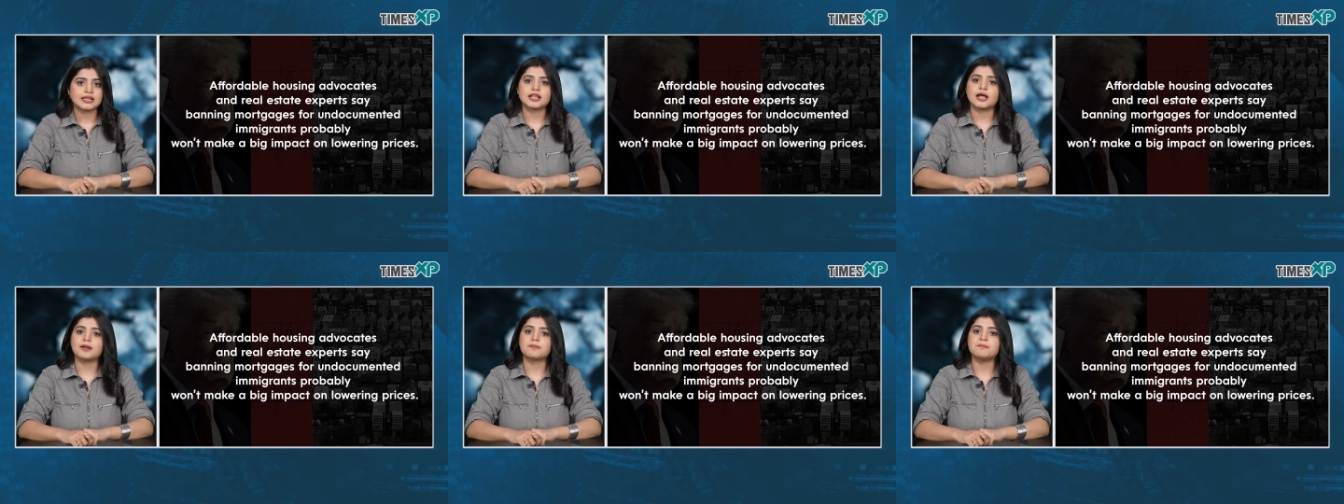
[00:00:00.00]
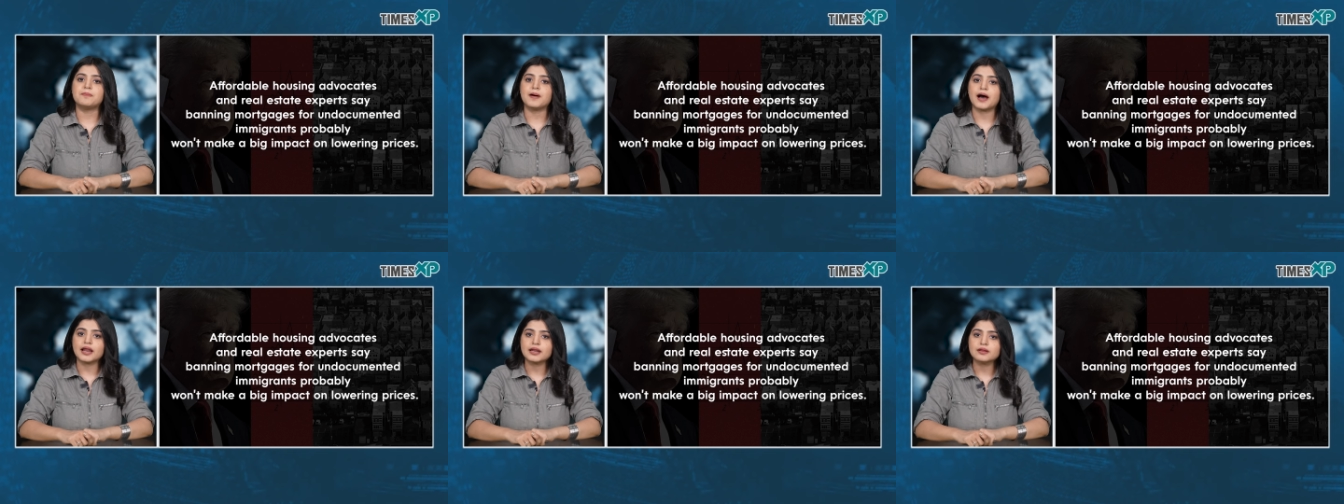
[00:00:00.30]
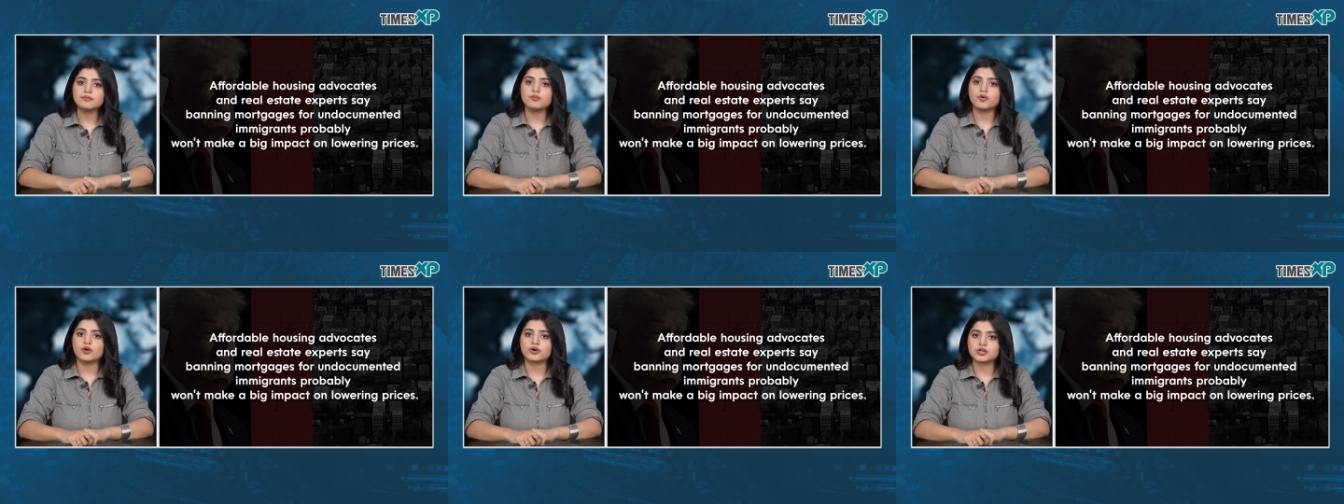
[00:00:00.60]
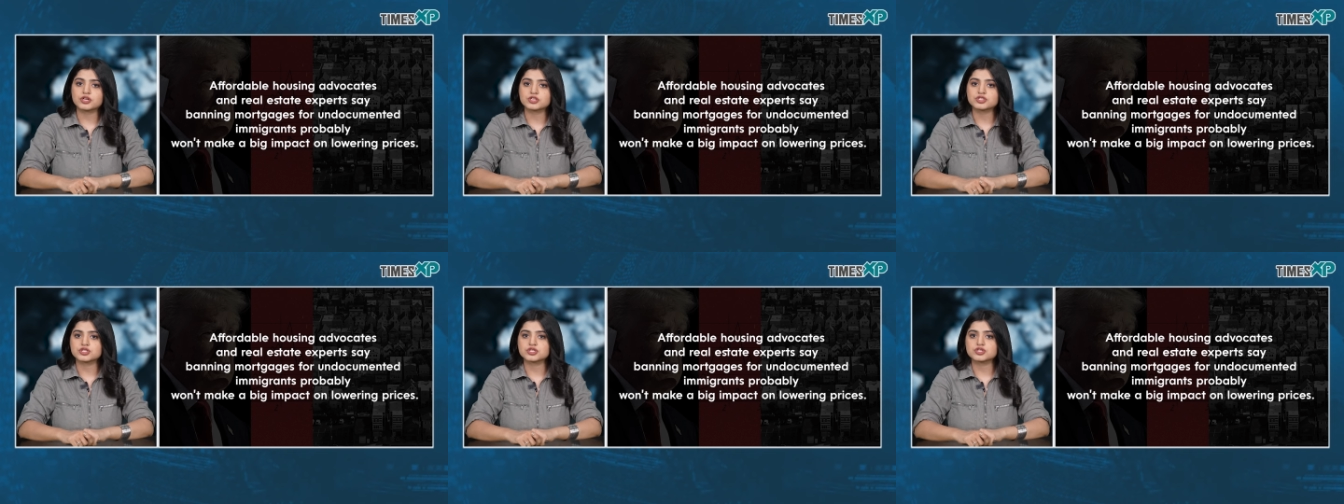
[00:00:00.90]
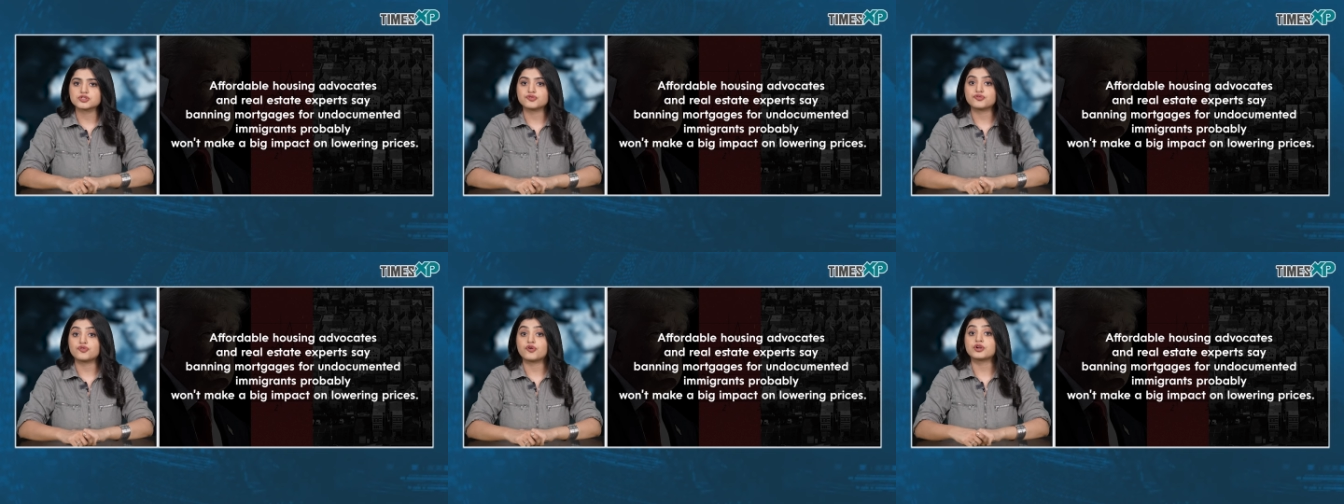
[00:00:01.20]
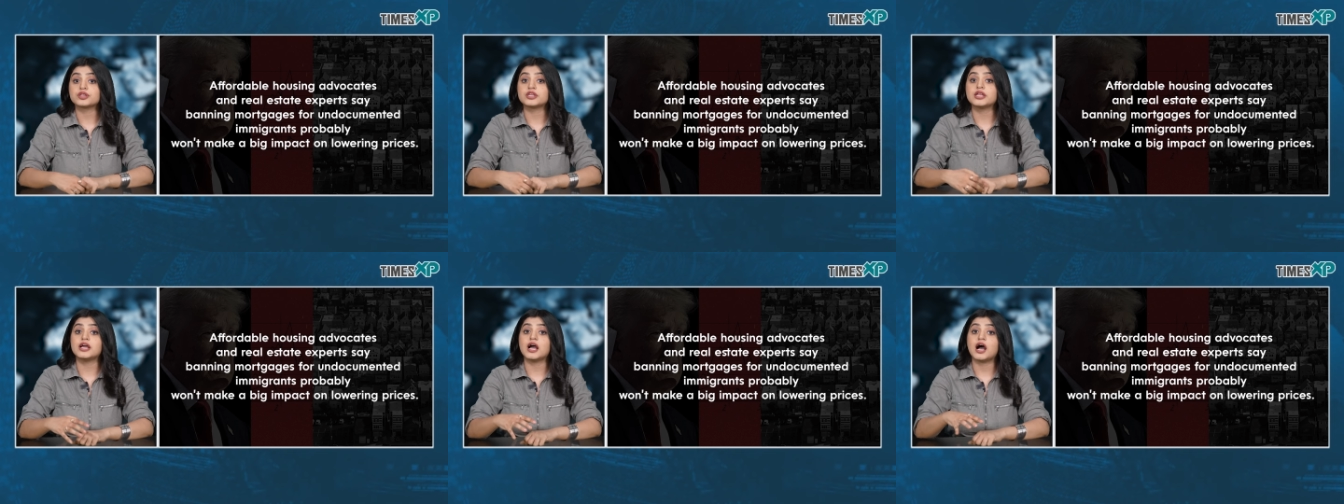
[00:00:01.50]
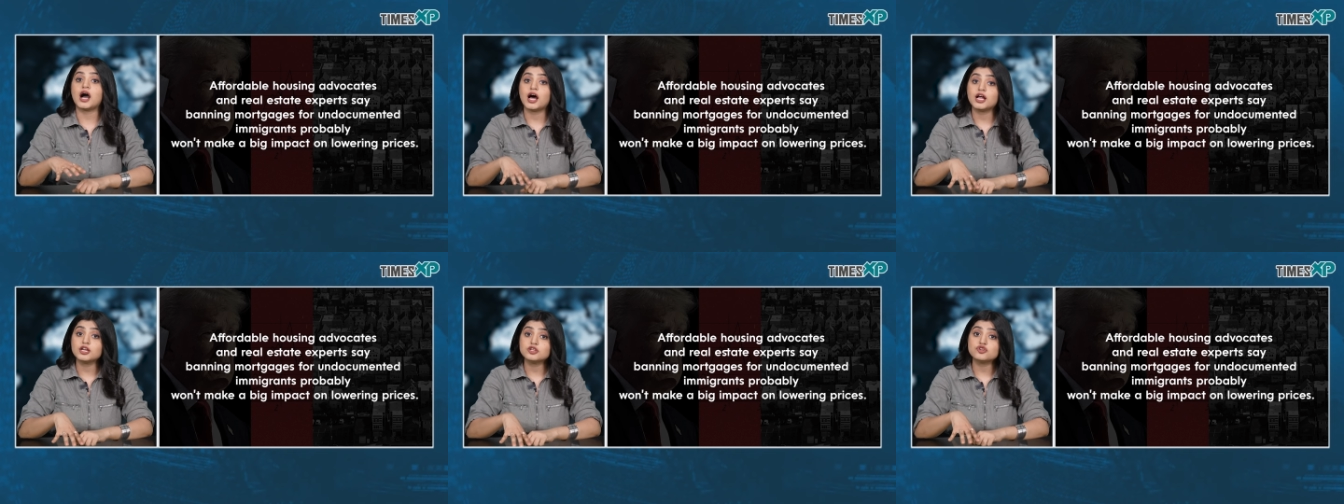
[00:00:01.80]
that banning mortgages for the
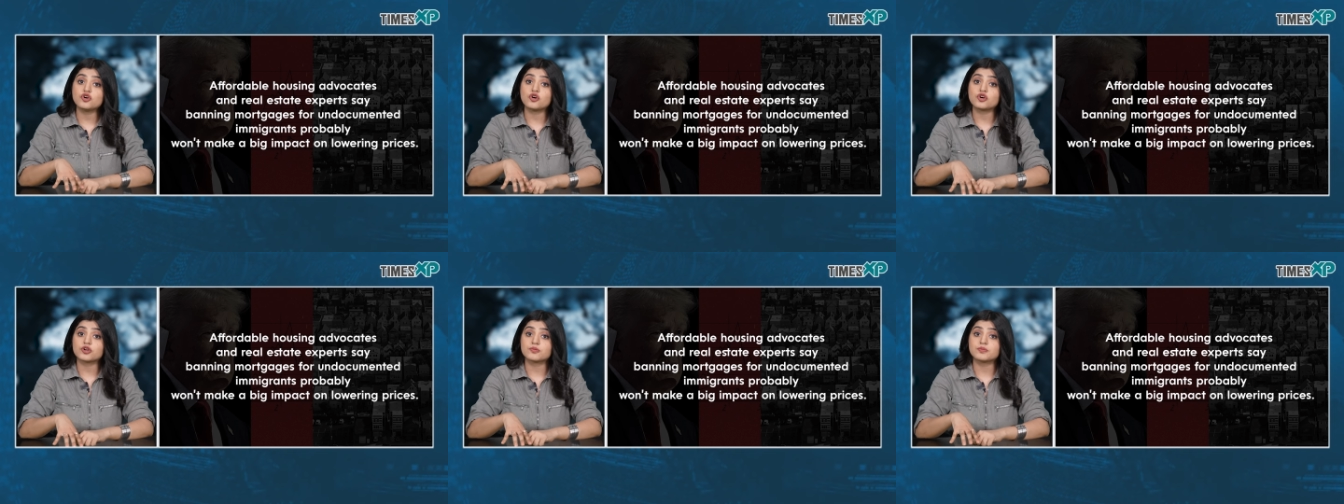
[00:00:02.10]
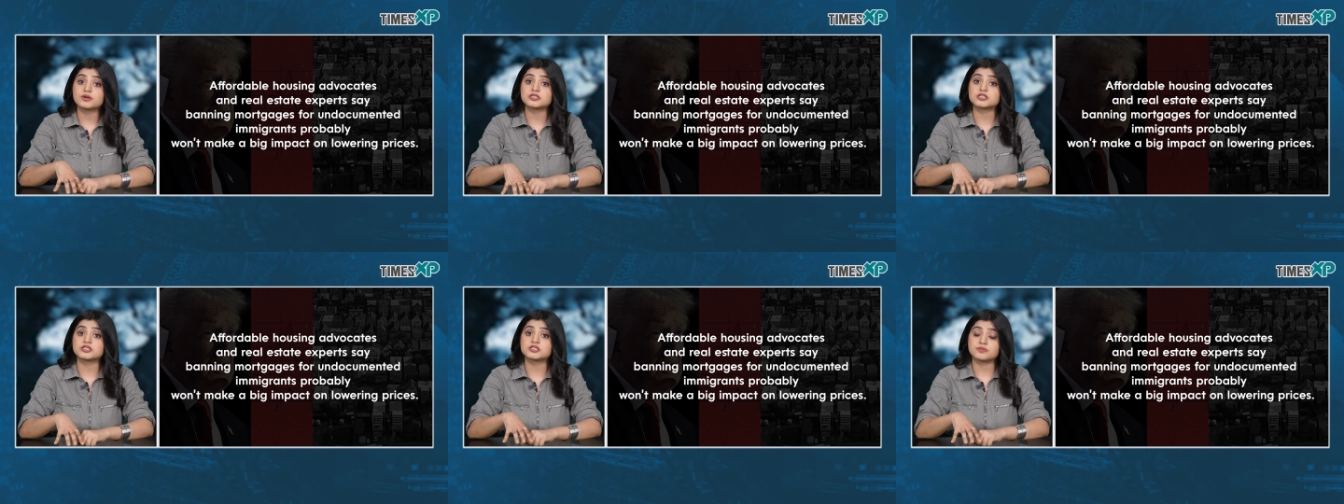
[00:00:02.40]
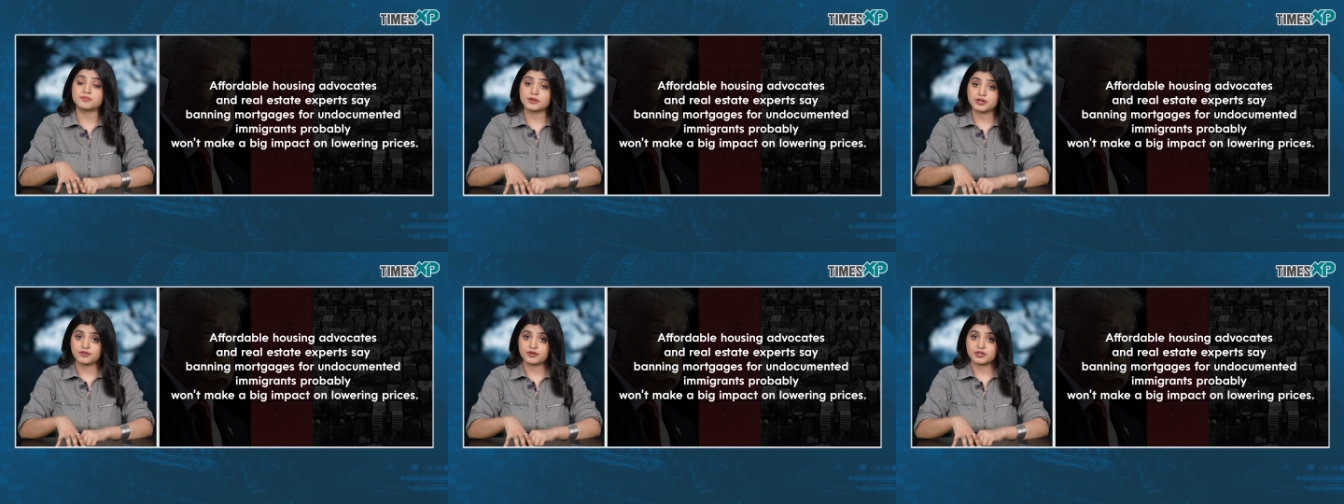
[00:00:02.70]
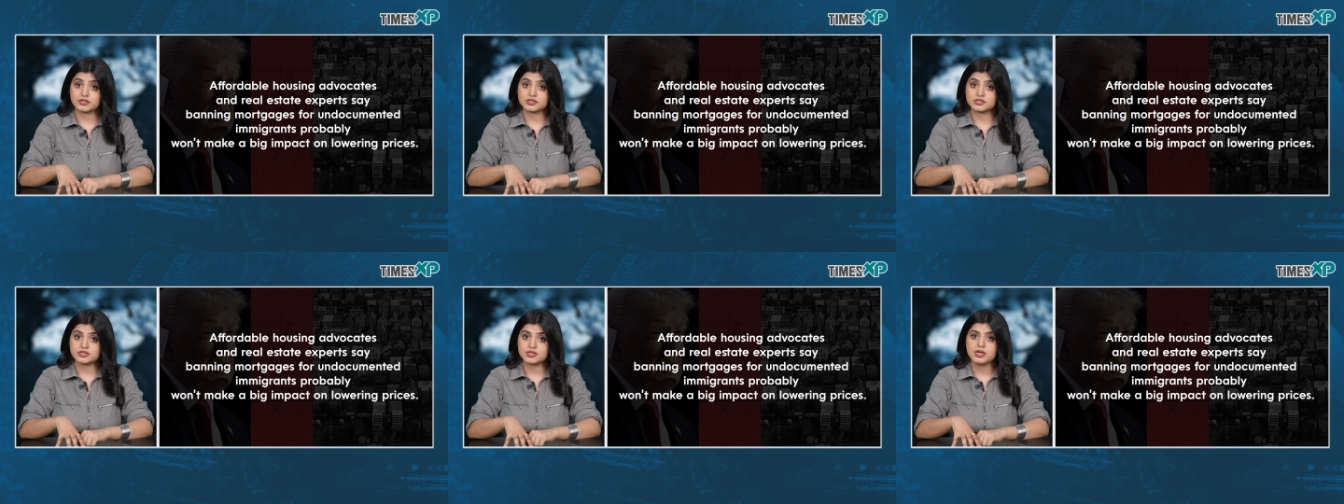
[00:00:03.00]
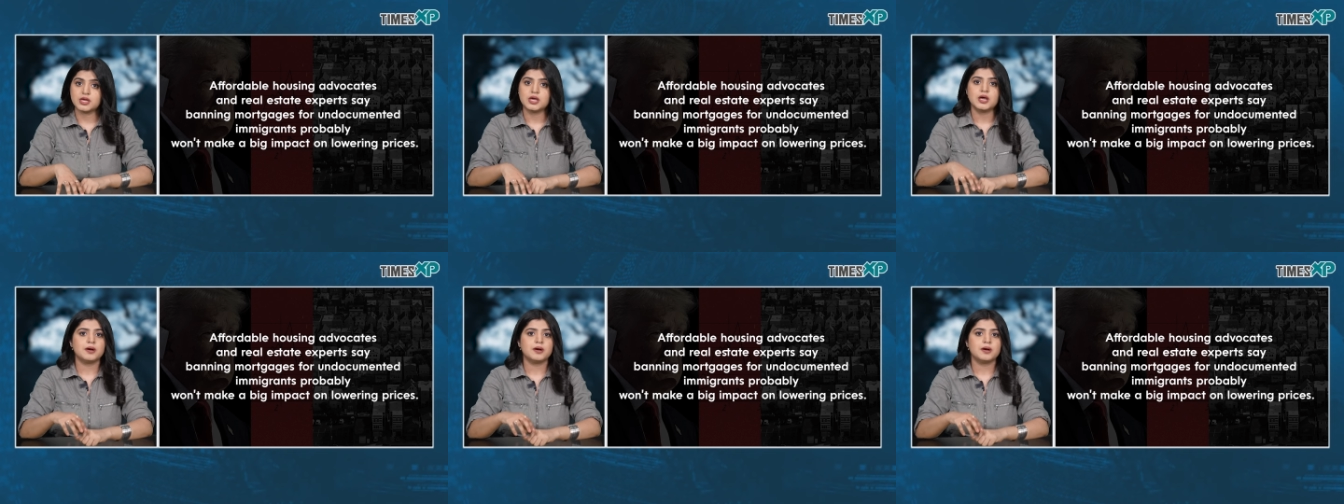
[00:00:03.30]
undocumented immigrants